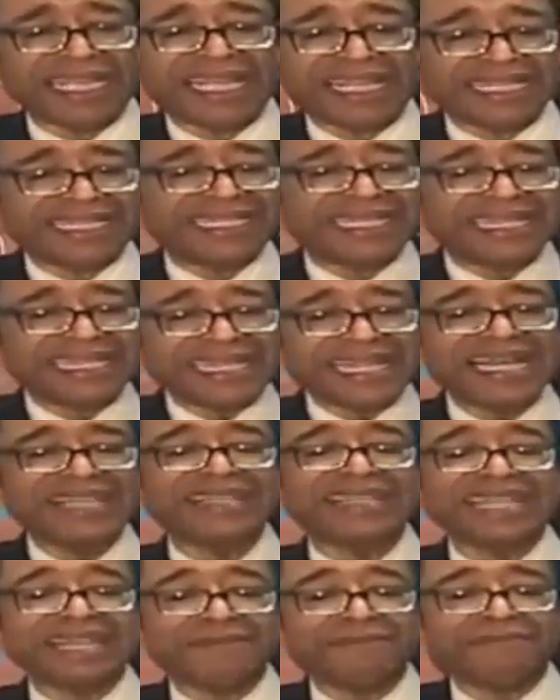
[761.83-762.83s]
It is
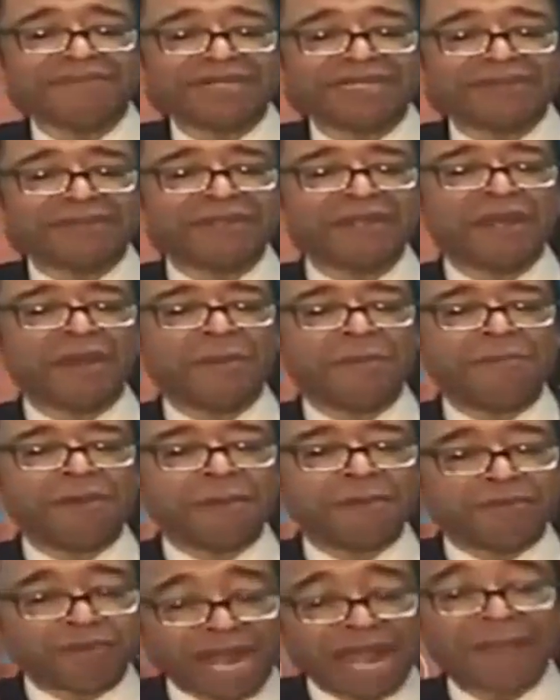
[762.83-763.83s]
nothing but
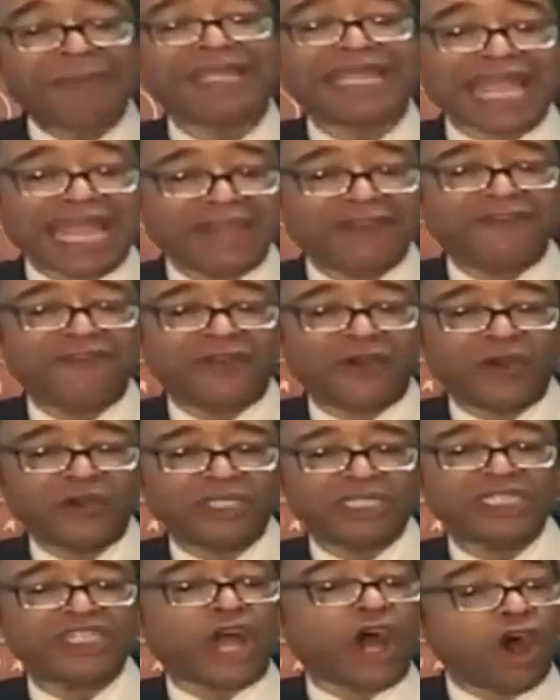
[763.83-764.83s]
propaganda,
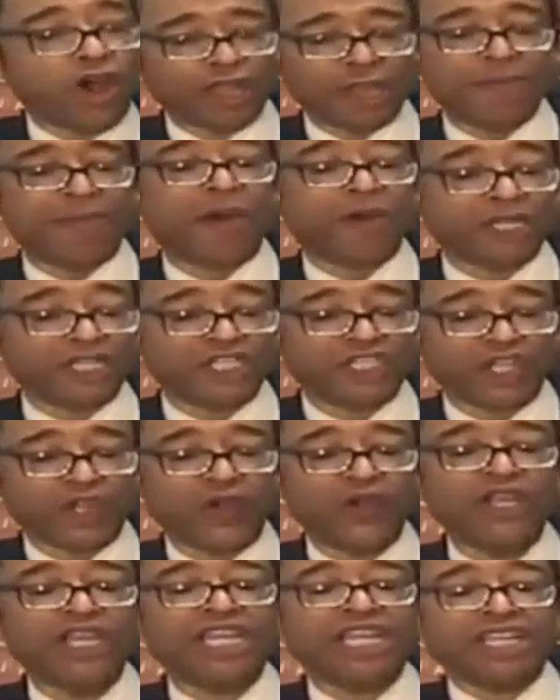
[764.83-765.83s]
folks. Dog and pony
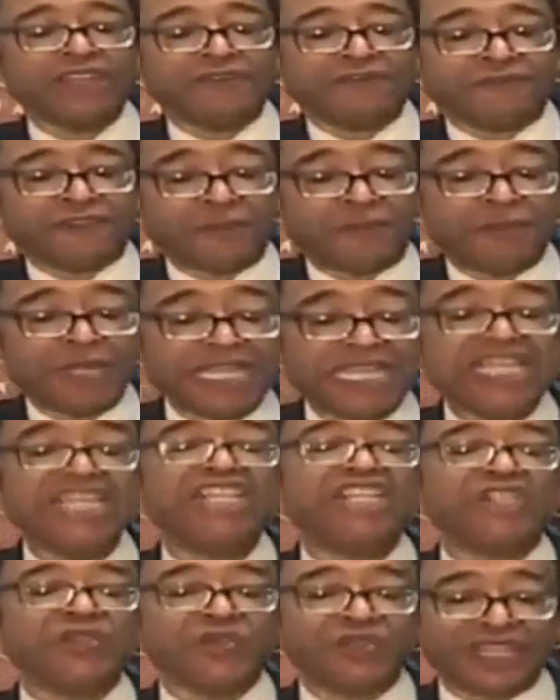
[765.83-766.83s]
show. The
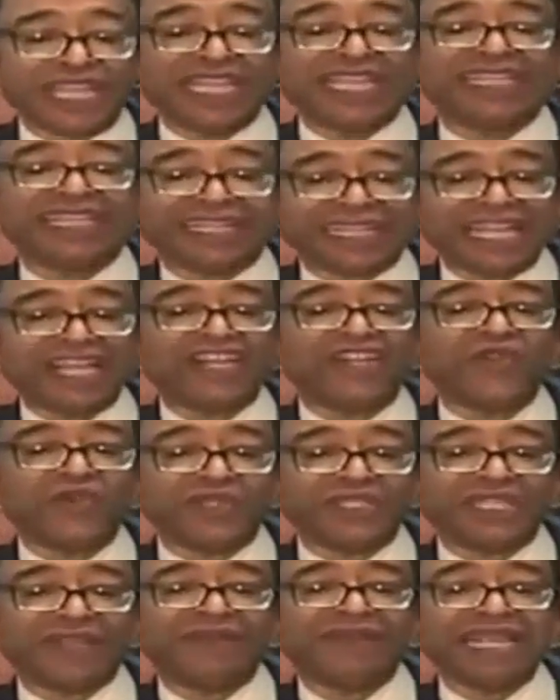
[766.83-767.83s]
peas, you thinking that they're
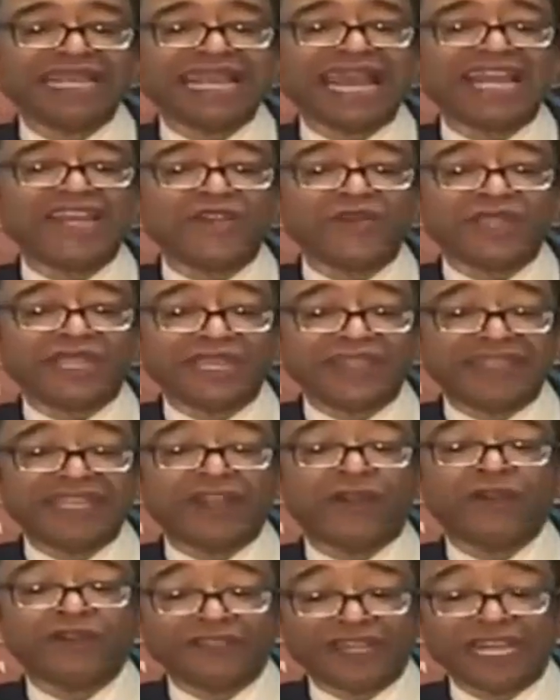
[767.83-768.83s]
doing something. They're not doing
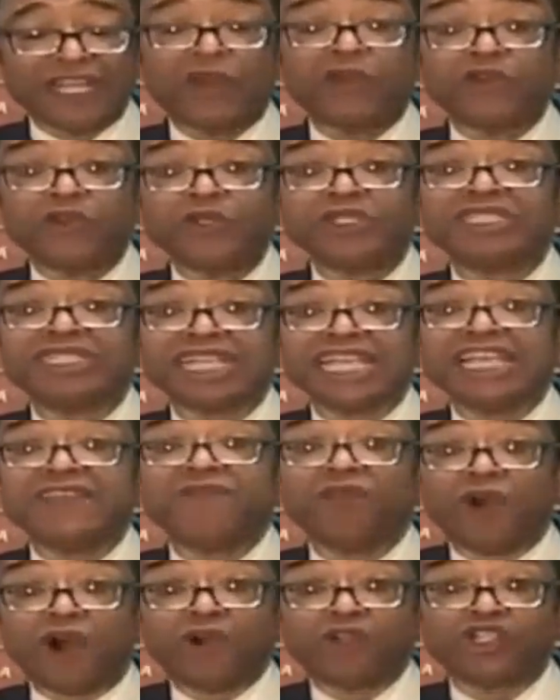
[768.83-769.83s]
anything. The only thing they're going to do is
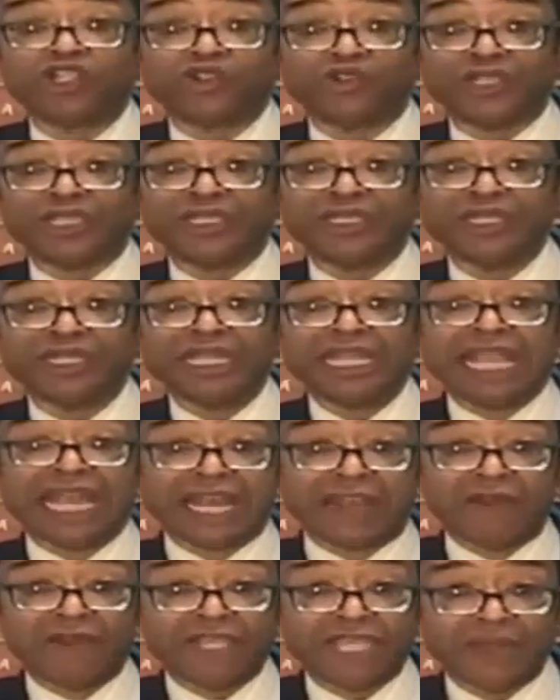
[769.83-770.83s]
save Wall Street.
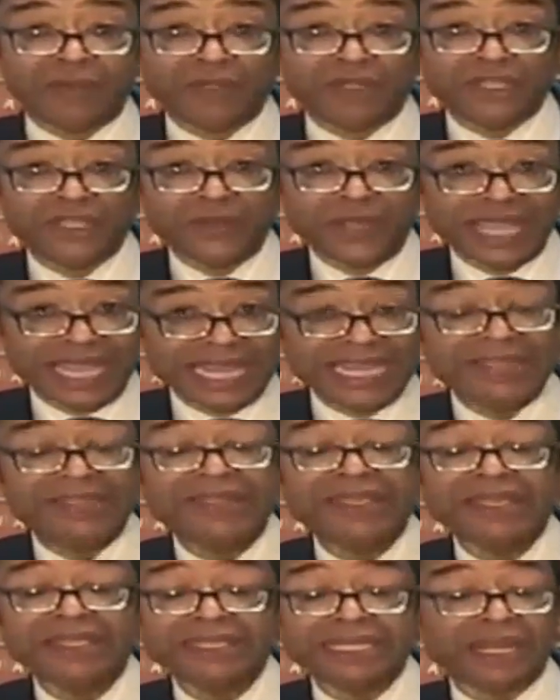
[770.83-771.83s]
And I don't care whether you're
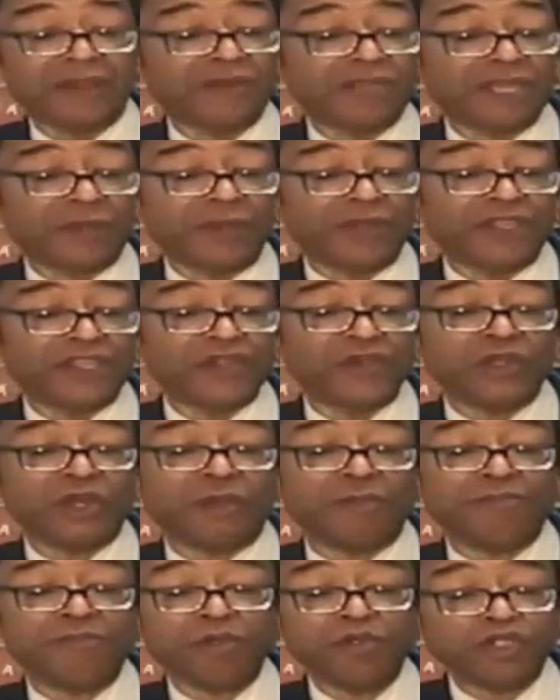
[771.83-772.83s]
atheist. I don't care whether
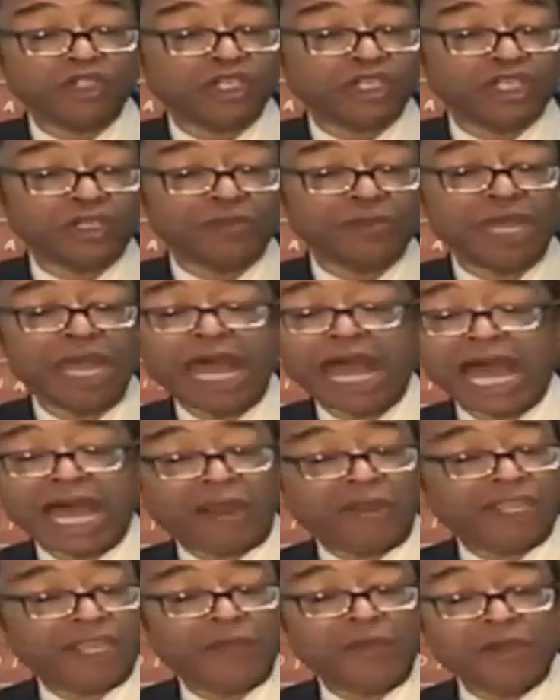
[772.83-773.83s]
you're a Muslim. I
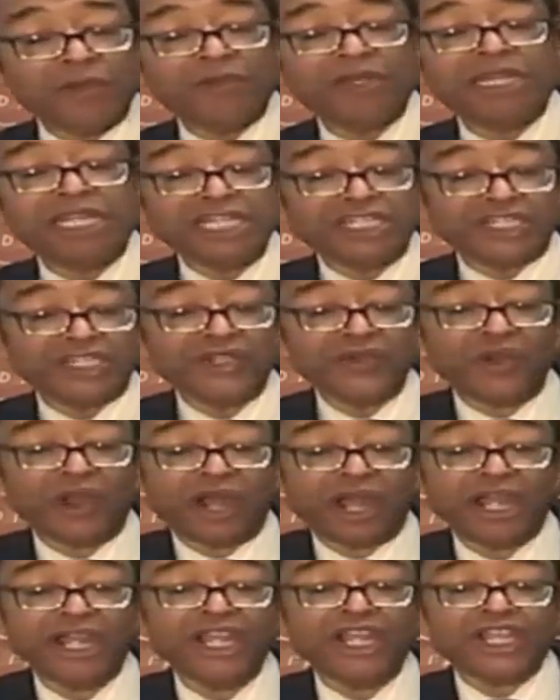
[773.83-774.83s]
don't care what religion you
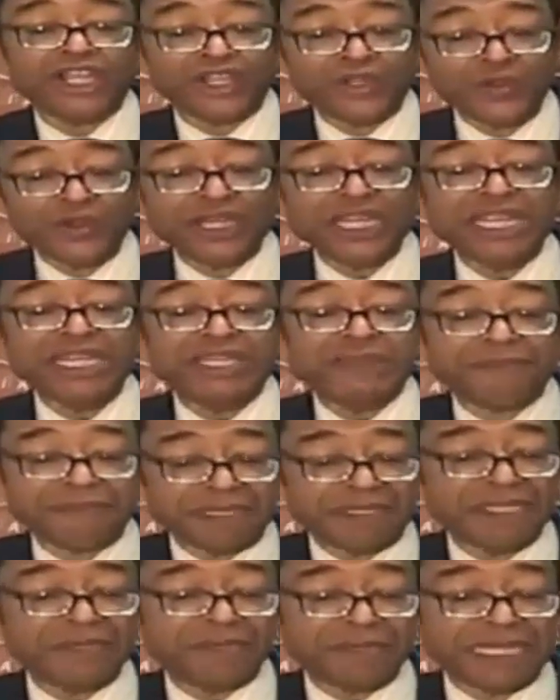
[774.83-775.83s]
are. You need the
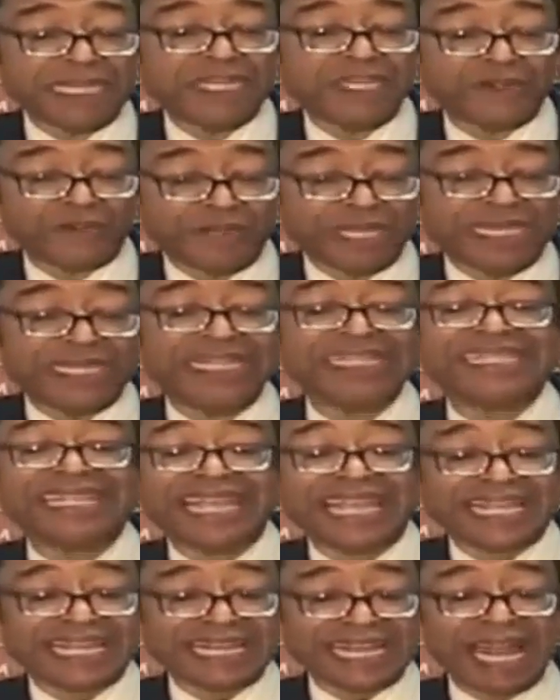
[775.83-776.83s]
mean green. It's
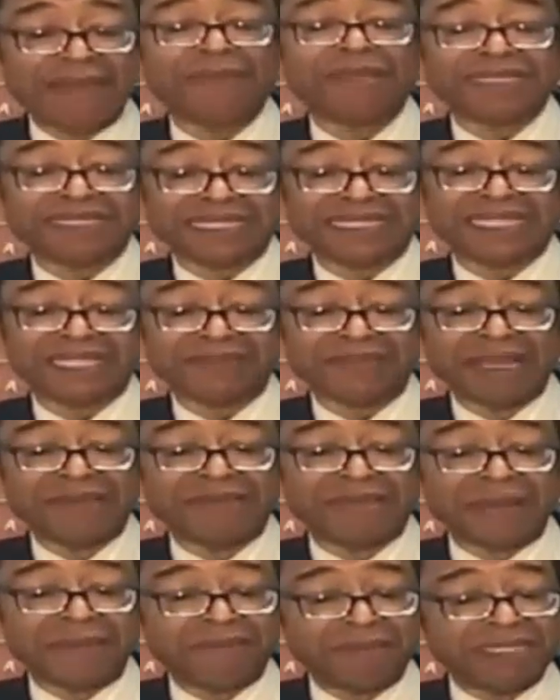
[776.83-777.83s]
the economic system
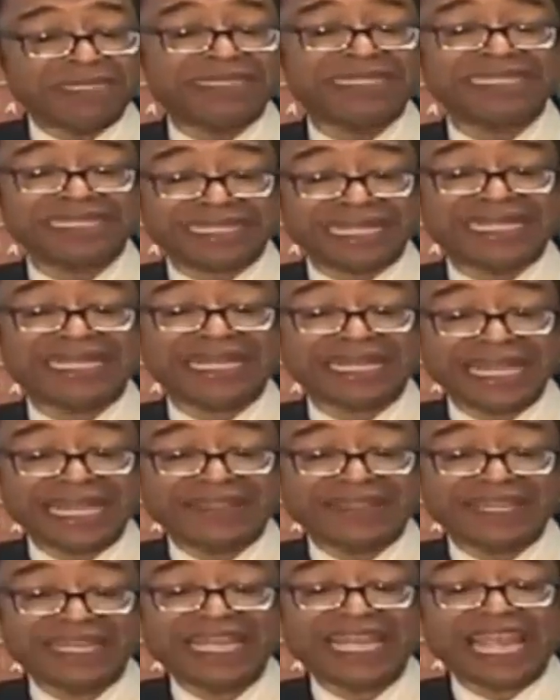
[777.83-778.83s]
that puts this thing
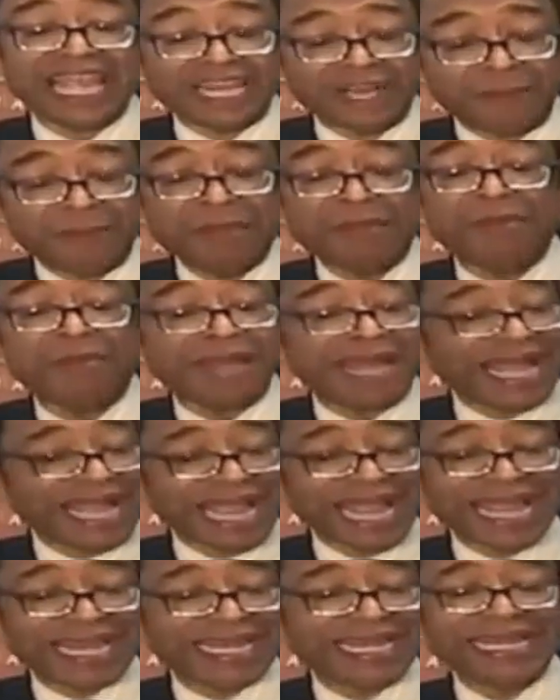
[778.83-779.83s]
together. And the people
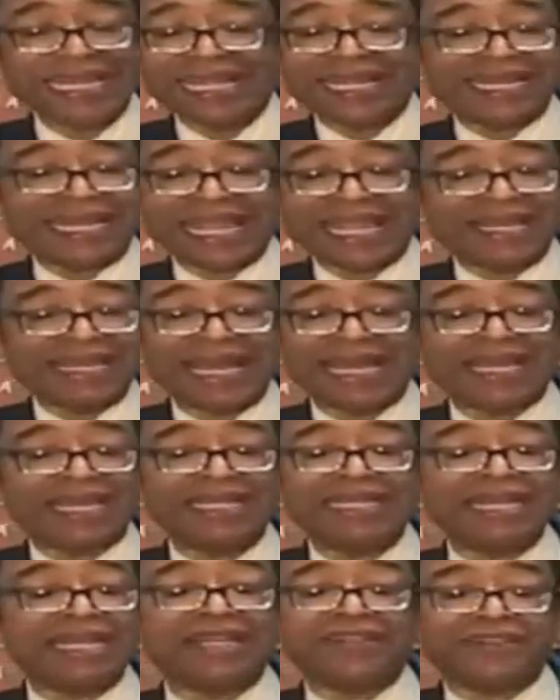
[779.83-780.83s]
behind it, they are
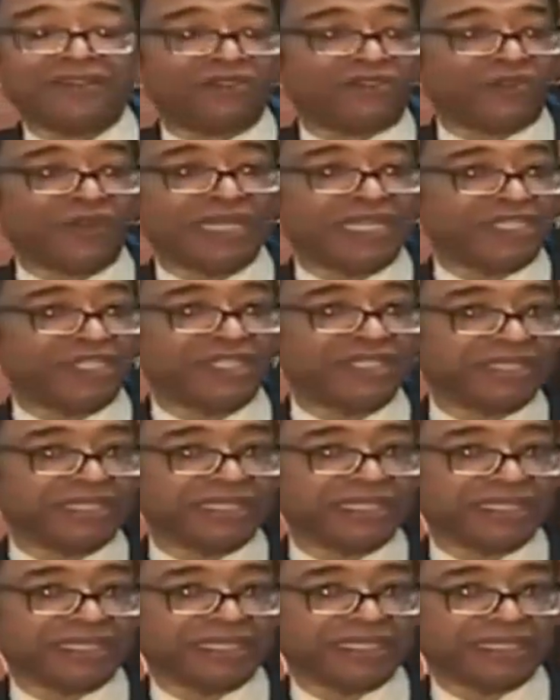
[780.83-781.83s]
not none of those
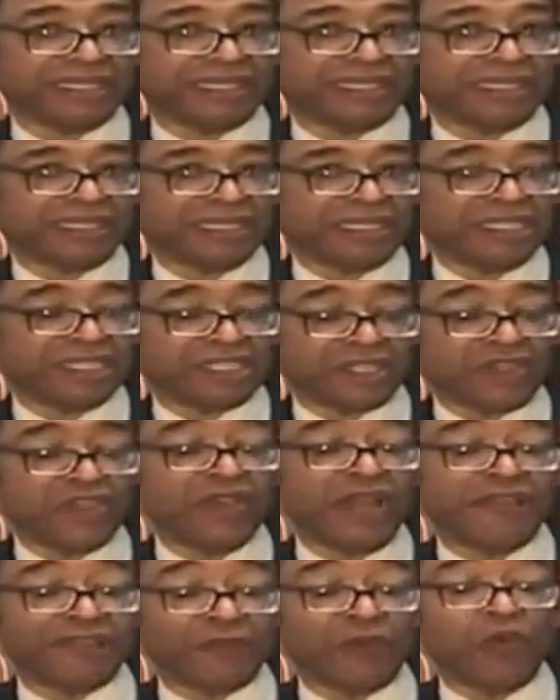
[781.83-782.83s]
religions. So
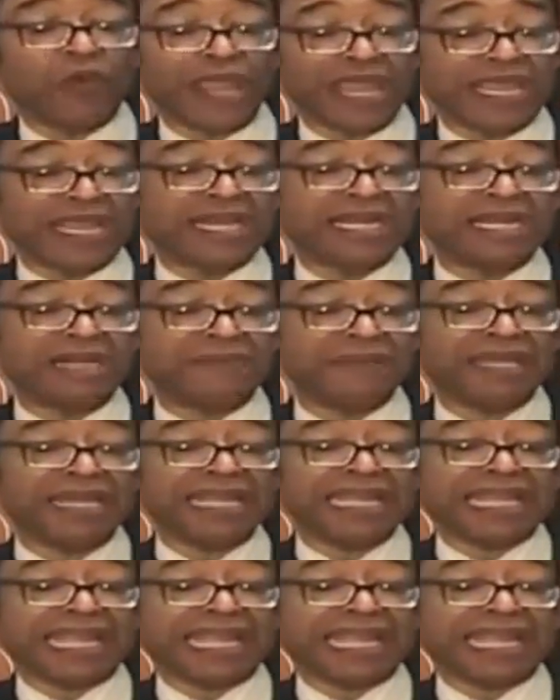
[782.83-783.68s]
you have to wake up